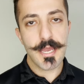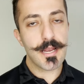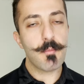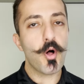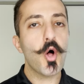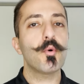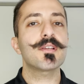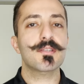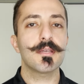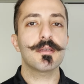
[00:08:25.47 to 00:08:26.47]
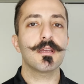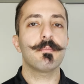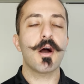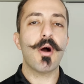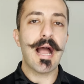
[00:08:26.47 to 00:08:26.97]
And I'm always thinking
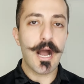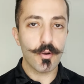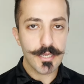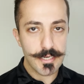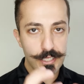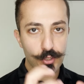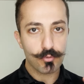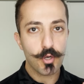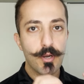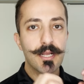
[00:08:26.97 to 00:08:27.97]
about, how can I grow